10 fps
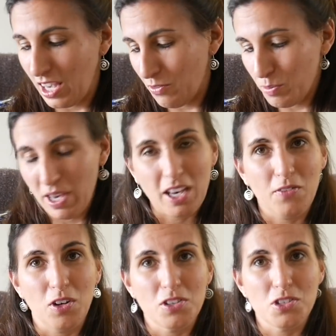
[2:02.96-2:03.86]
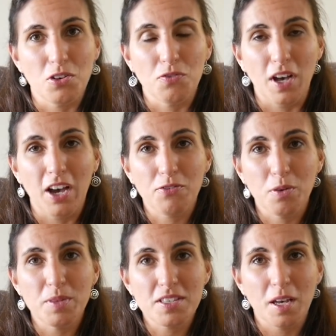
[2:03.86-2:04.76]
every bag I've gotten so far
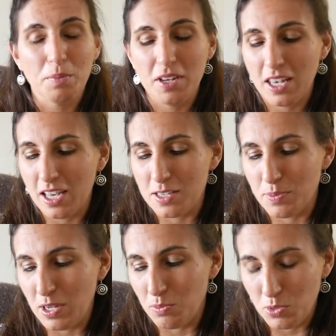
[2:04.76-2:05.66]
from this company has been